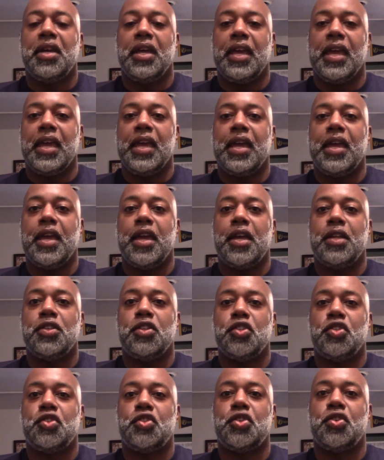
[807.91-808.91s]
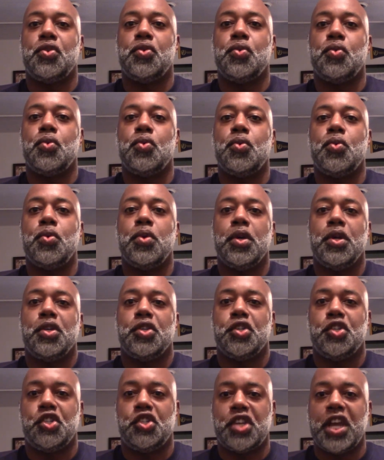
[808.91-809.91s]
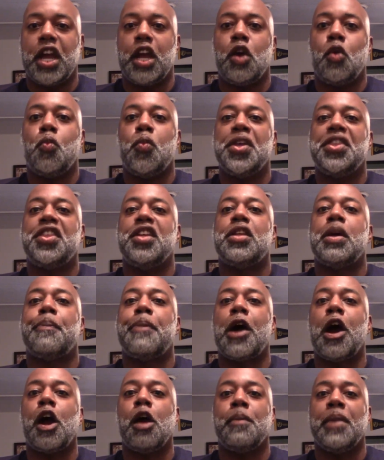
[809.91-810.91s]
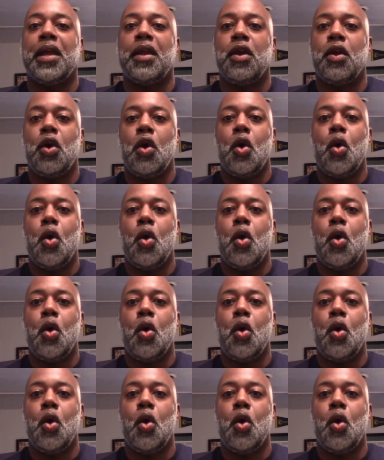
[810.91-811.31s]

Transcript: and to share with the department